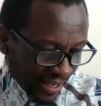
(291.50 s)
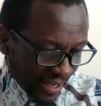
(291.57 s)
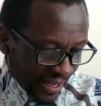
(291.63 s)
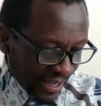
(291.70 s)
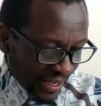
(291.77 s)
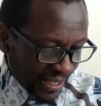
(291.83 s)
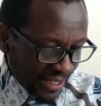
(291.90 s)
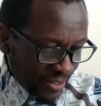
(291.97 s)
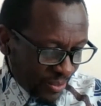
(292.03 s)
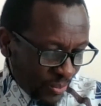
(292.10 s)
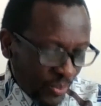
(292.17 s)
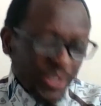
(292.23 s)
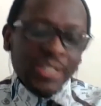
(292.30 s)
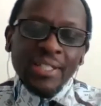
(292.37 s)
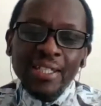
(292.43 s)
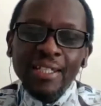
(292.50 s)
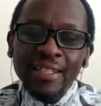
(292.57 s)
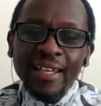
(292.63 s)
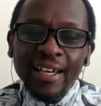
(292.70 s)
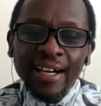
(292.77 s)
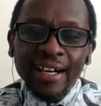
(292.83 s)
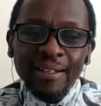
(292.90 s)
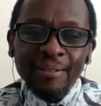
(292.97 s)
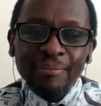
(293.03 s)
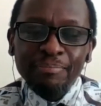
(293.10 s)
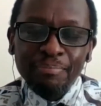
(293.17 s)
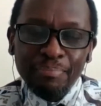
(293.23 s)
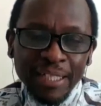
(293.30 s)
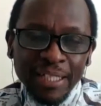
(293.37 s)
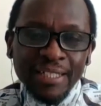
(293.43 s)
And we see there
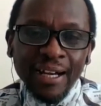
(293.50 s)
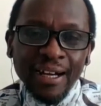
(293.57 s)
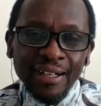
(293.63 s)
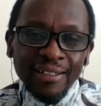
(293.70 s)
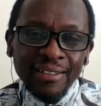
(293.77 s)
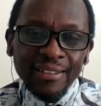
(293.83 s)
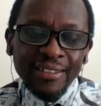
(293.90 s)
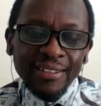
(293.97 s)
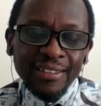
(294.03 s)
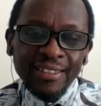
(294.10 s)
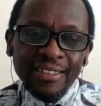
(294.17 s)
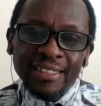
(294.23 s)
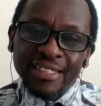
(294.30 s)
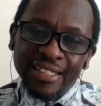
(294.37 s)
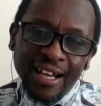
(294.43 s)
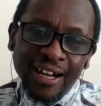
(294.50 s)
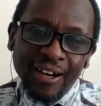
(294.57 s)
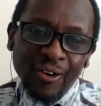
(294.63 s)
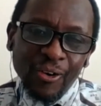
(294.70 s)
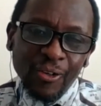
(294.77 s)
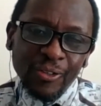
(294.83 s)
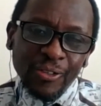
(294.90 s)
Peter now